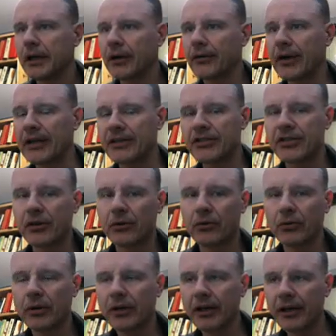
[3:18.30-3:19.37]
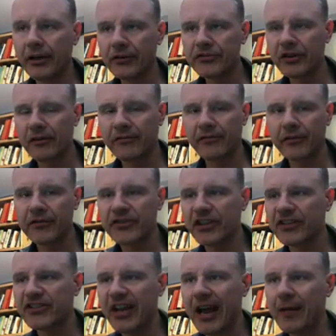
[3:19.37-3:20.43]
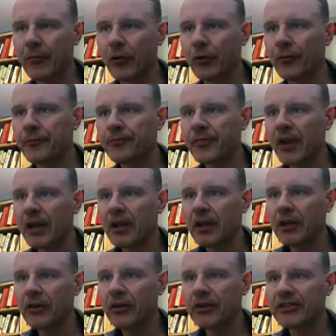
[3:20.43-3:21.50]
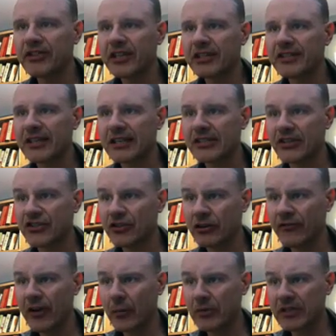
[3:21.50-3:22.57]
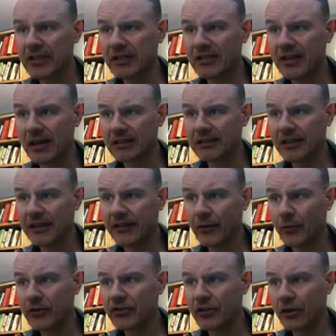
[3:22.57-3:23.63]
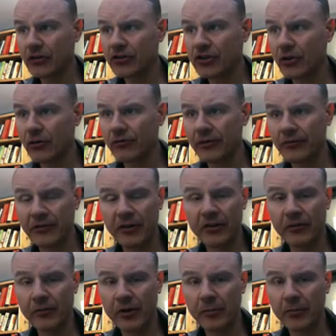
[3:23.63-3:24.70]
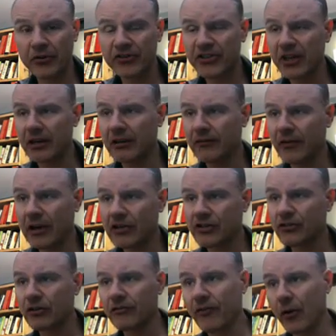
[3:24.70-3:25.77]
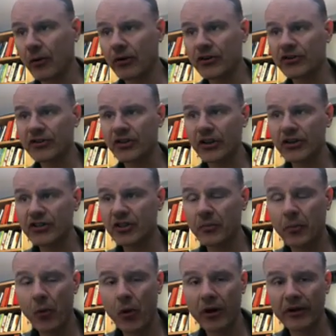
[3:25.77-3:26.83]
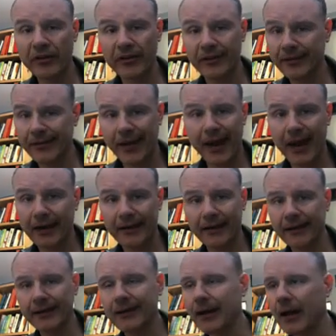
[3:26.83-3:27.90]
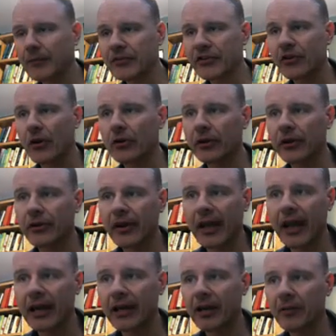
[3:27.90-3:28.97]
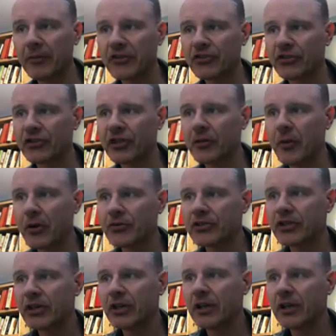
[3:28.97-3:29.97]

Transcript: All right, so here's our first example you can see it says a survey was conducted and the results showed 53% of registered voters support this candidate. I'm just calling the candidate Mr. Demos.